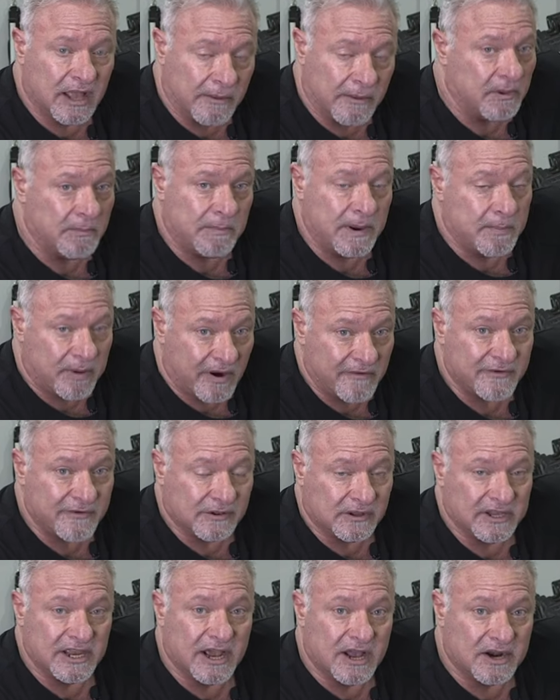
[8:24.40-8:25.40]
I'm gonna be
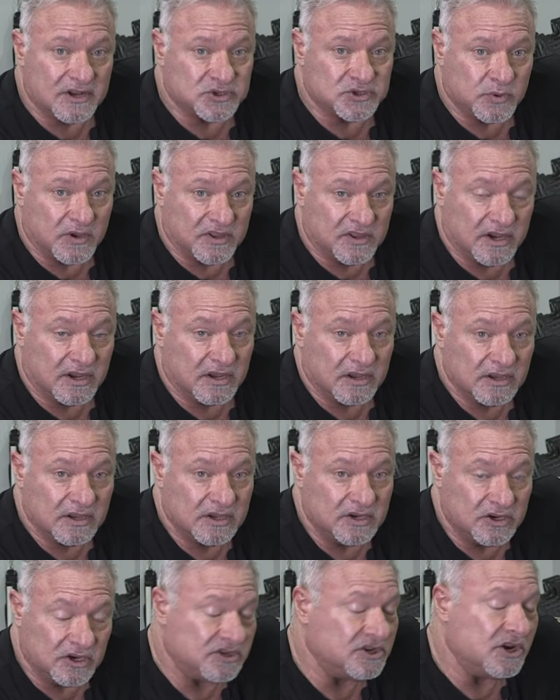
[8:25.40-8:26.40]
perfectly honest with you.
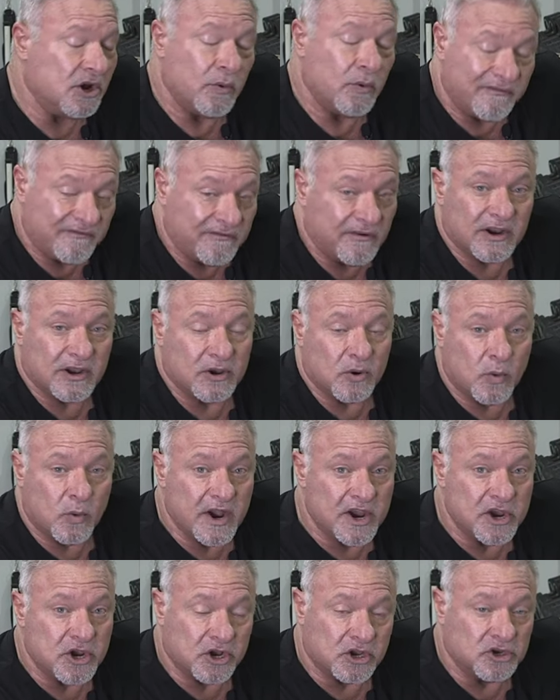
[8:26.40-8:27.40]
There's no fucking
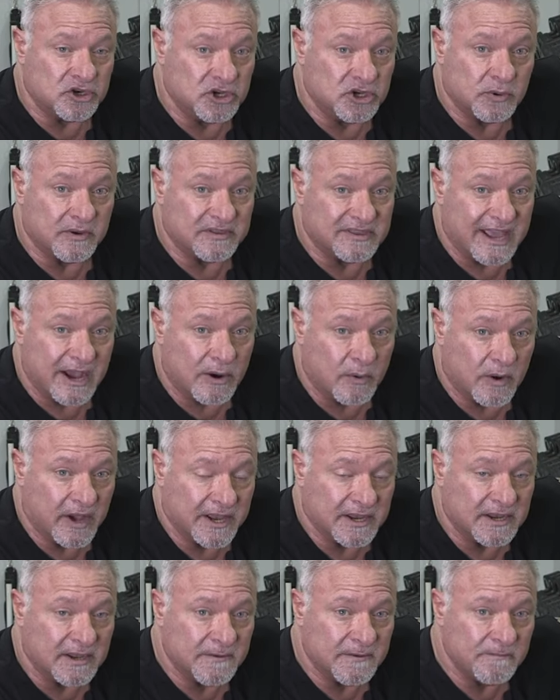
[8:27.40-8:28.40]
way you can do it that
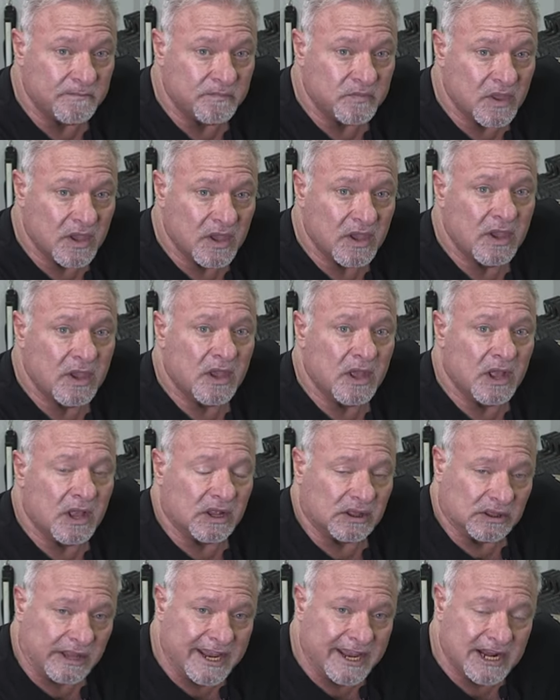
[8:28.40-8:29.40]
way.
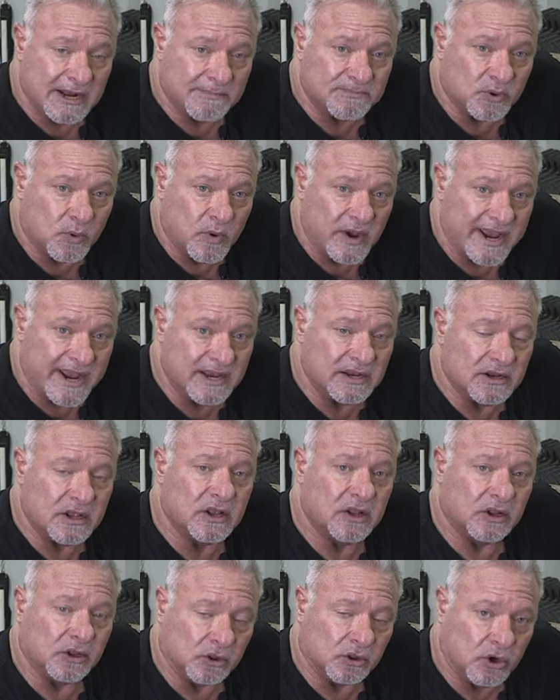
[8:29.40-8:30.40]
Lighten up the weight,
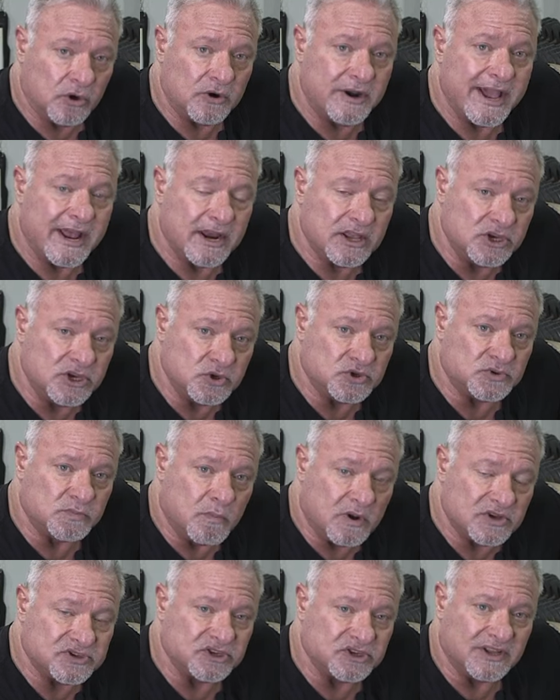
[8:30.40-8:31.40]
learn how to use
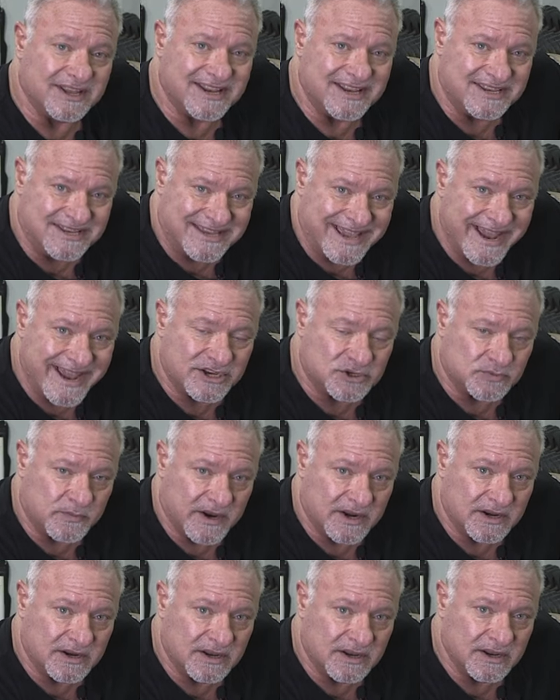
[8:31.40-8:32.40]
muscle
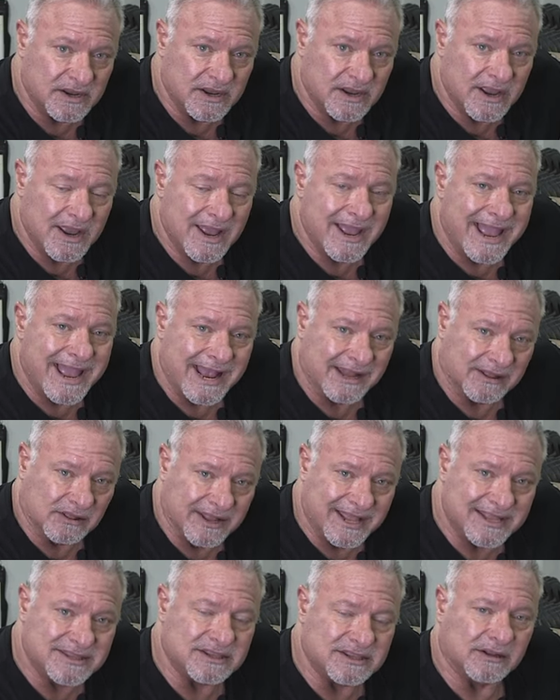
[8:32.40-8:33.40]
engagement, and
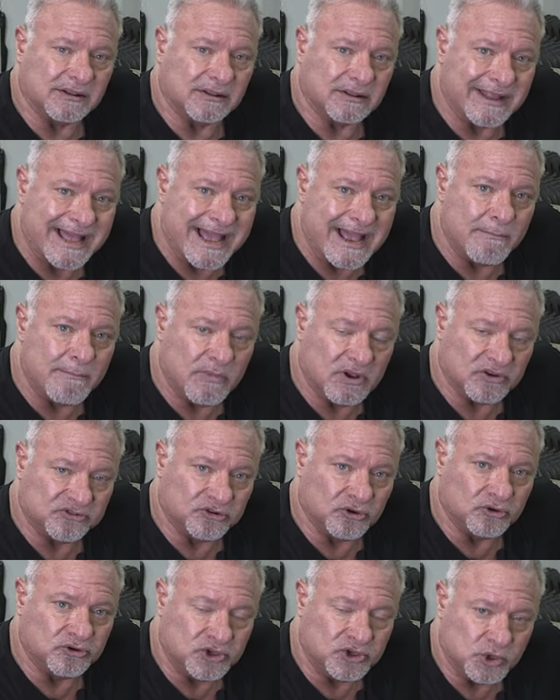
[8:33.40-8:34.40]
let the lat
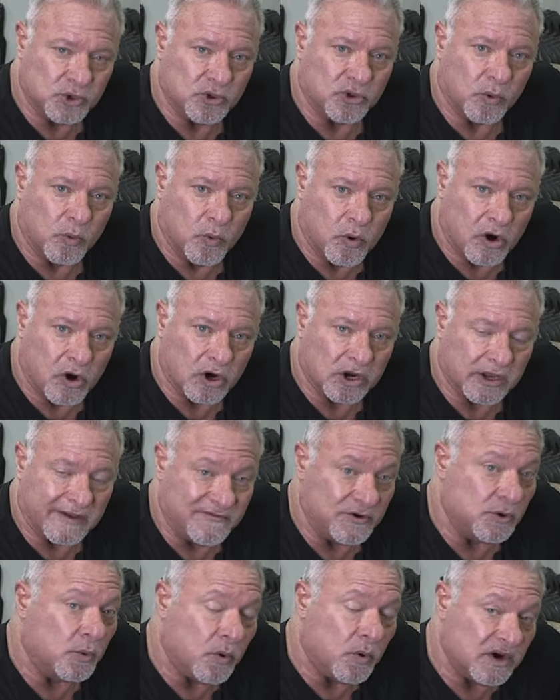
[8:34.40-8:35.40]
muscle do the work
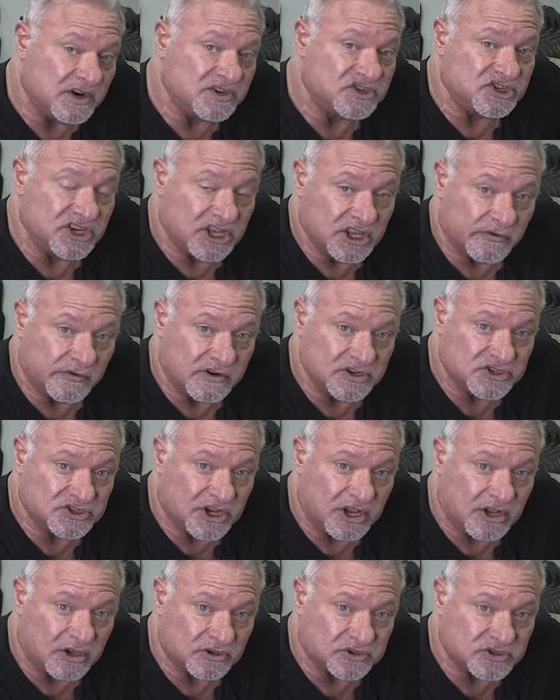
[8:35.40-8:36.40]
if you want to see the
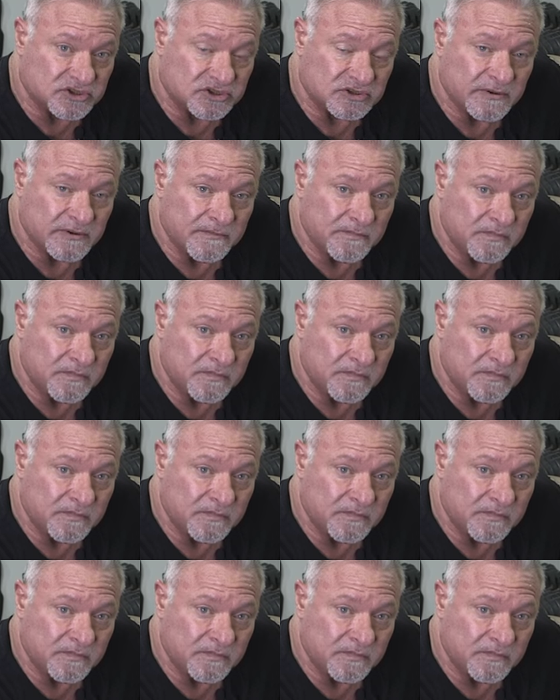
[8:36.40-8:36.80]
results.